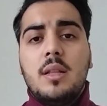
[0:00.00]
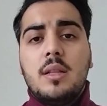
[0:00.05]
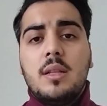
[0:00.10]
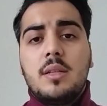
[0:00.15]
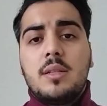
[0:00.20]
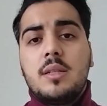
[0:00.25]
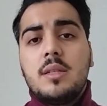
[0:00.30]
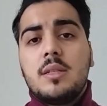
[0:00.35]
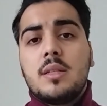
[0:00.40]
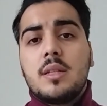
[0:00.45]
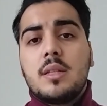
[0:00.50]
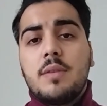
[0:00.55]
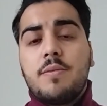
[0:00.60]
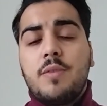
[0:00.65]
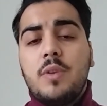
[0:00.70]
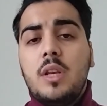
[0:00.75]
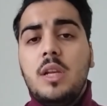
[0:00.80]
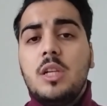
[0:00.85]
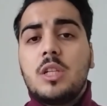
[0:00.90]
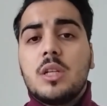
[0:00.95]
This is the
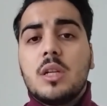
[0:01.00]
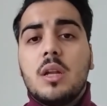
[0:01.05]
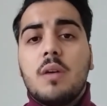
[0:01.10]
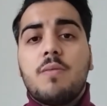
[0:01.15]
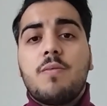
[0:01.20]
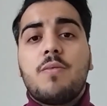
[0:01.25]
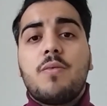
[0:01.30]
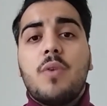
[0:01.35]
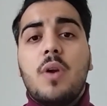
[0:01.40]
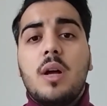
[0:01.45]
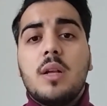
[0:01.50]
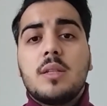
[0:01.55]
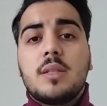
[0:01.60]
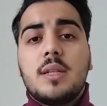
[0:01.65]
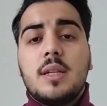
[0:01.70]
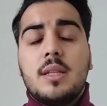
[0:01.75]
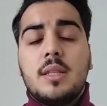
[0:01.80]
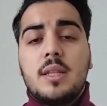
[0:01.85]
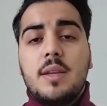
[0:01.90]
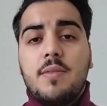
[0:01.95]
definition of
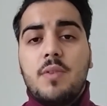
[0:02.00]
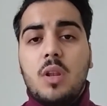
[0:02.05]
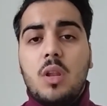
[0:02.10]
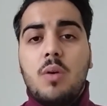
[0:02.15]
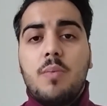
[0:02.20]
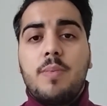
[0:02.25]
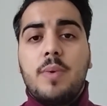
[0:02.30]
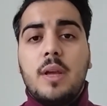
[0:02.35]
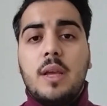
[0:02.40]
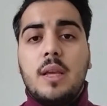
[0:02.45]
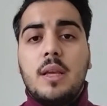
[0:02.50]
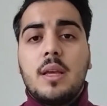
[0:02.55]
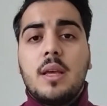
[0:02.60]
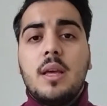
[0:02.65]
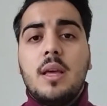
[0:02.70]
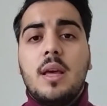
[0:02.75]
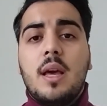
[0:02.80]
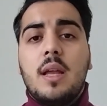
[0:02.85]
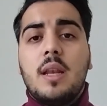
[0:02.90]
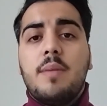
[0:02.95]
front-end developing.
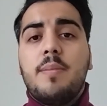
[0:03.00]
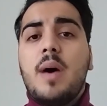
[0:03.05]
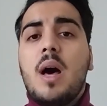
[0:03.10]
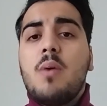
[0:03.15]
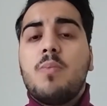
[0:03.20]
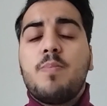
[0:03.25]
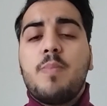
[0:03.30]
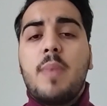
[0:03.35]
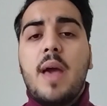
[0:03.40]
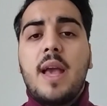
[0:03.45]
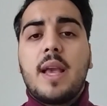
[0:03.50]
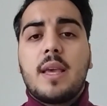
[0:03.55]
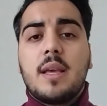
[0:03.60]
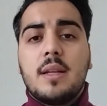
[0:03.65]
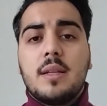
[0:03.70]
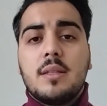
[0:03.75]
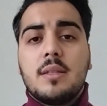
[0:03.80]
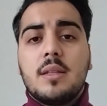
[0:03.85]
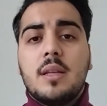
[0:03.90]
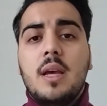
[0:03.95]
And about
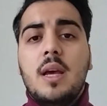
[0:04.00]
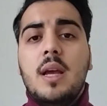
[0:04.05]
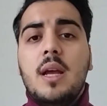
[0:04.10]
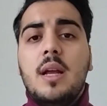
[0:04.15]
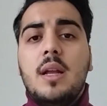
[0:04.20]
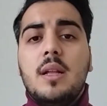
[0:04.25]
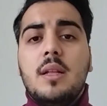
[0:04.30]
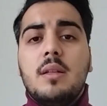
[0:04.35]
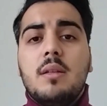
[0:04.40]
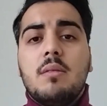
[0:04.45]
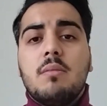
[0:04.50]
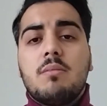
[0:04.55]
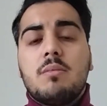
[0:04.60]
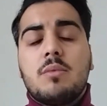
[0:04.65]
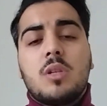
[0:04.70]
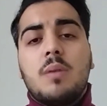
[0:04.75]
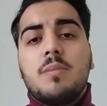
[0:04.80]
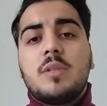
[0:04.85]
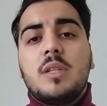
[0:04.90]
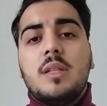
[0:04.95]
backend,
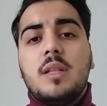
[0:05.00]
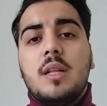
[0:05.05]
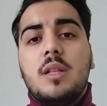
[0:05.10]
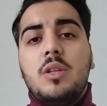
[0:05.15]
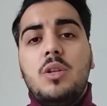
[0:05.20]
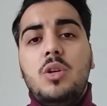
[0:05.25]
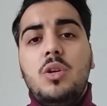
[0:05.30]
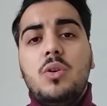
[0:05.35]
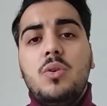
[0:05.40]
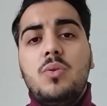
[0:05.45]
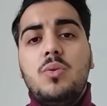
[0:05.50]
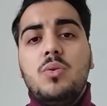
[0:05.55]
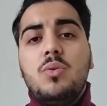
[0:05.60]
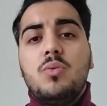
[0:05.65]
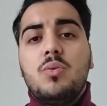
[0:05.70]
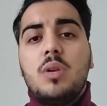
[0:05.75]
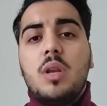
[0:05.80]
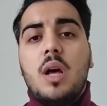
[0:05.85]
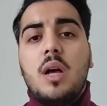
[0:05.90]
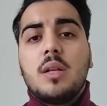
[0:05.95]
something that you
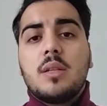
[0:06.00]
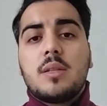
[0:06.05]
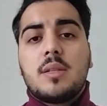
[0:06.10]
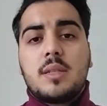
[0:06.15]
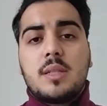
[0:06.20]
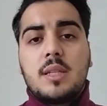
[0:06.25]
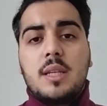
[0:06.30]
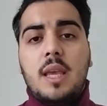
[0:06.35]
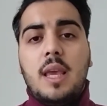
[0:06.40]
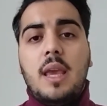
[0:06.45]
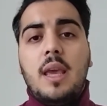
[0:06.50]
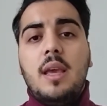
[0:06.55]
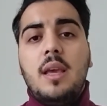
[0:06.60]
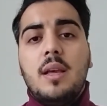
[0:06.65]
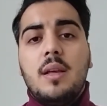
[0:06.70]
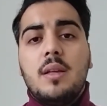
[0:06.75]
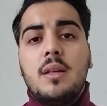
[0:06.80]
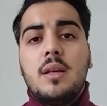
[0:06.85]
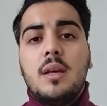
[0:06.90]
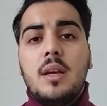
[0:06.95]
do not see
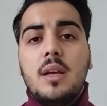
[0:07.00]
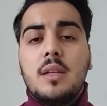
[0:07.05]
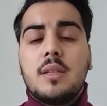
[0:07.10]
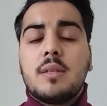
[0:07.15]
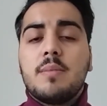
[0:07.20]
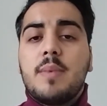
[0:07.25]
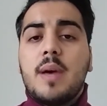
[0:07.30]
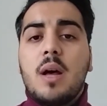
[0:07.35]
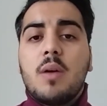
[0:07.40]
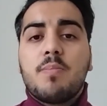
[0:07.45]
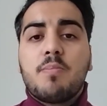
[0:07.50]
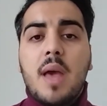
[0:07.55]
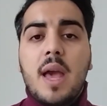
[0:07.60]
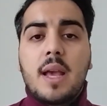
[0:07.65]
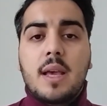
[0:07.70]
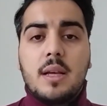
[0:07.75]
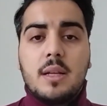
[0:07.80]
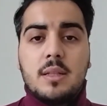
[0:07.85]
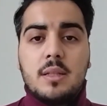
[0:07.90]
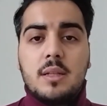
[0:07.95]
is about
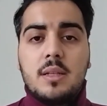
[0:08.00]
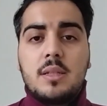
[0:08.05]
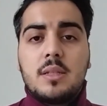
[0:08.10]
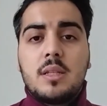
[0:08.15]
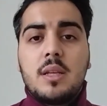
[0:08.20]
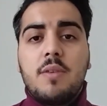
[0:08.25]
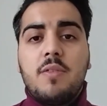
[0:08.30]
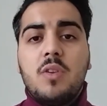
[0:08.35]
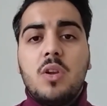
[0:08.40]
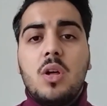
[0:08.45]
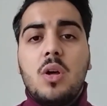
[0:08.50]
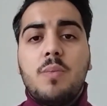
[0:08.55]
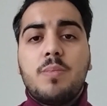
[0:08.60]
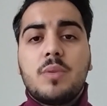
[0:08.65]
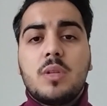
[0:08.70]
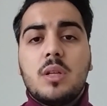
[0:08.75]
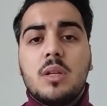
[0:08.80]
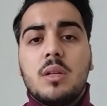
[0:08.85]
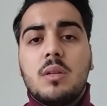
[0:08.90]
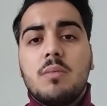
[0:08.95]
backend. It's
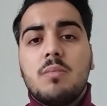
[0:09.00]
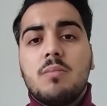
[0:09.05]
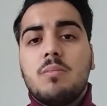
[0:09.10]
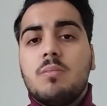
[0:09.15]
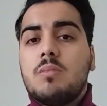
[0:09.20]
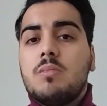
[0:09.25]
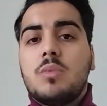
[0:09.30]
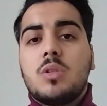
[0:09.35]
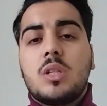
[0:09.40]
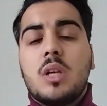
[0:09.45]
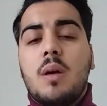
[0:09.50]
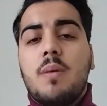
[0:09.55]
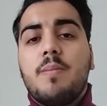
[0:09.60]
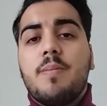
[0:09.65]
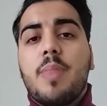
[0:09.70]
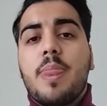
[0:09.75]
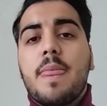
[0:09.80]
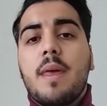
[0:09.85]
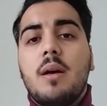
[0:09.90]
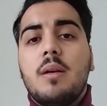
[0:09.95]
developed
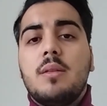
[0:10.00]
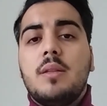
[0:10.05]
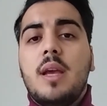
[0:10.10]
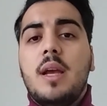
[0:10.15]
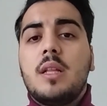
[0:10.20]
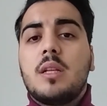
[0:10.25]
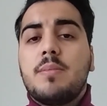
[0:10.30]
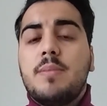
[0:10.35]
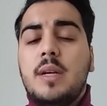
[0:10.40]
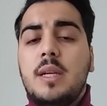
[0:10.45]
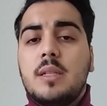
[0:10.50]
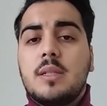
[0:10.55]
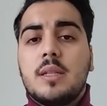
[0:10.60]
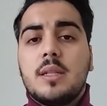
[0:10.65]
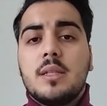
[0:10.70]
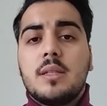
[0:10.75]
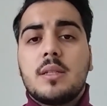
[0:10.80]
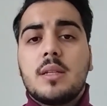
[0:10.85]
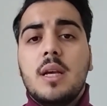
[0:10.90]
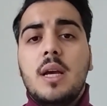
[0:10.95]
some
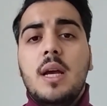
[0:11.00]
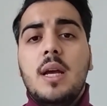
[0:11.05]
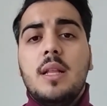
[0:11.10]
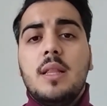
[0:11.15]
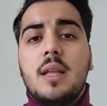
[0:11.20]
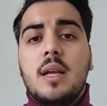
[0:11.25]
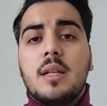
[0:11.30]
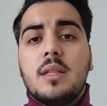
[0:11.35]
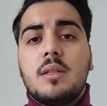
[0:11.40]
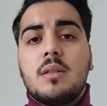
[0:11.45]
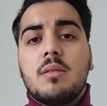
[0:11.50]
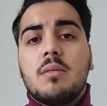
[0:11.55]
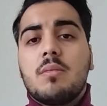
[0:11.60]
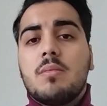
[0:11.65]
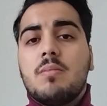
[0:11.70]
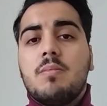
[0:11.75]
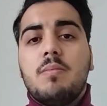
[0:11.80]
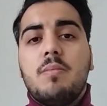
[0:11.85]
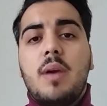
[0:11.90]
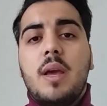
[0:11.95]
databases that
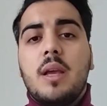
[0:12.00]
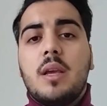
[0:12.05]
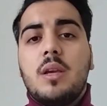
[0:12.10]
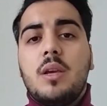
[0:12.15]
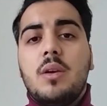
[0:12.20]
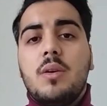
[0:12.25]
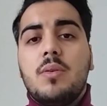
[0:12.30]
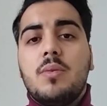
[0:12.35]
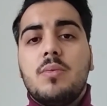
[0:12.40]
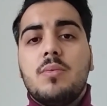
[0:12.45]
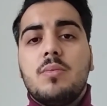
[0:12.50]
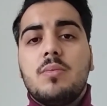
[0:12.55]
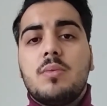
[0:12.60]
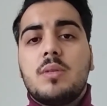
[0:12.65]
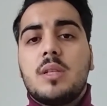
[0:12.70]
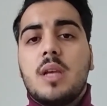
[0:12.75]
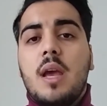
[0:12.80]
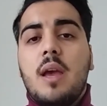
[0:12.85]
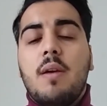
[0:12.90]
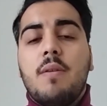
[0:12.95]
make you
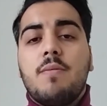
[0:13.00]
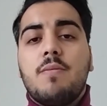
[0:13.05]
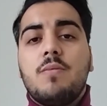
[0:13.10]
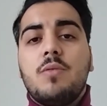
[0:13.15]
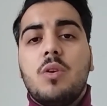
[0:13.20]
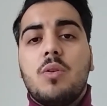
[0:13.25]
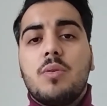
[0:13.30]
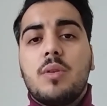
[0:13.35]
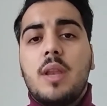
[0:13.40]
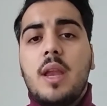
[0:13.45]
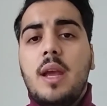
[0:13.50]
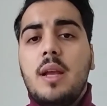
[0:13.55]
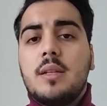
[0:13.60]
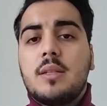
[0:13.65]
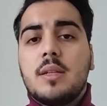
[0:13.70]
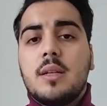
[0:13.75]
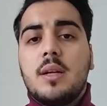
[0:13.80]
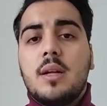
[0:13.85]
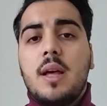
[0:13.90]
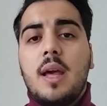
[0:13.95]
save your
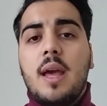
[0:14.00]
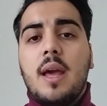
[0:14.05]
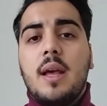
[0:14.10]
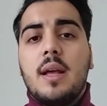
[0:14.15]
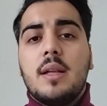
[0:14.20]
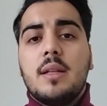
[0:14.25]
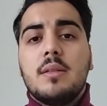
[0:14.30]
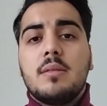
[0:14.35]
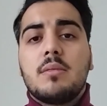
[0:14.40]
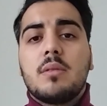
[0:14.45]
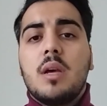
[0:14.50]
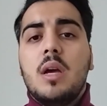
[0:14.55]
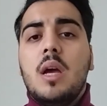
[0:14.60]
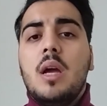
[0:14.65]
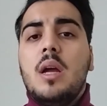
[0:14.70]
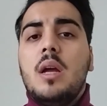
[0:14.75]
data and